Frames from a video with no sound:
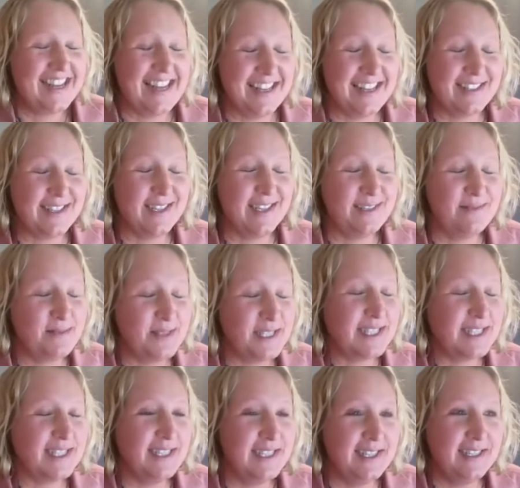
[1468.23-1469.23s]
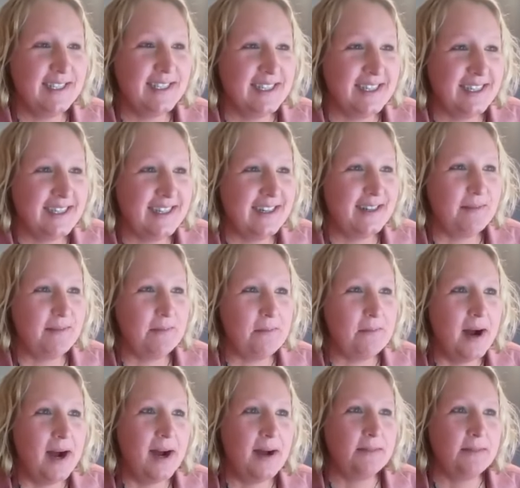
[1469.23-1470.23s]
As a busy
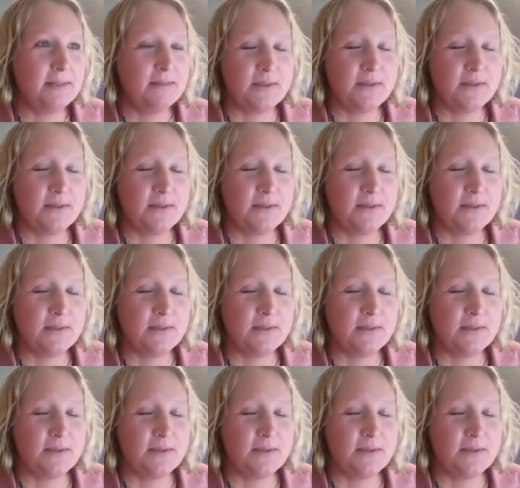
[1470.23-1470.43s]
mom and